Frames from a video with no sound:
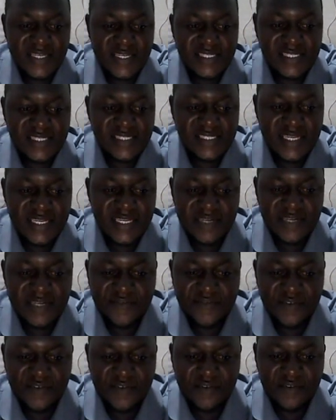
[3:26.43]
Slide
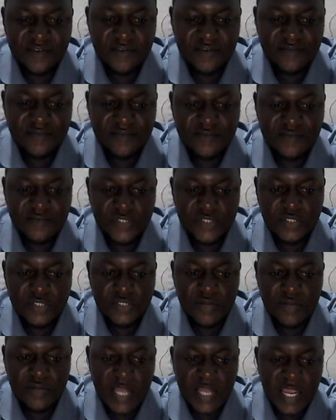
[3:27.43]
4 should
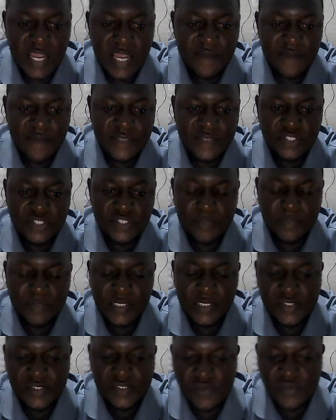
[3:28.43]
have a
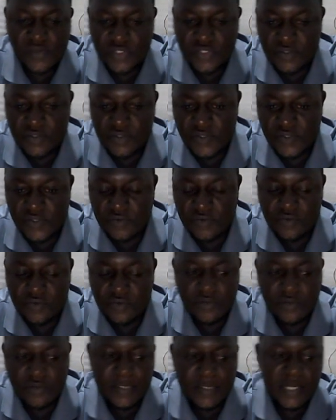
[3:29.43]
topic, solution to school
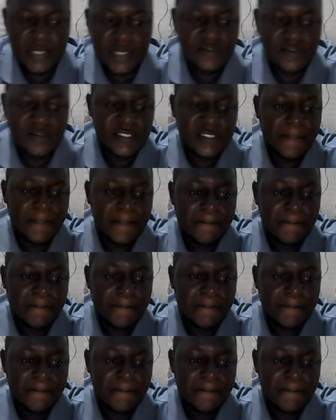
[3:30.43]
dropouts.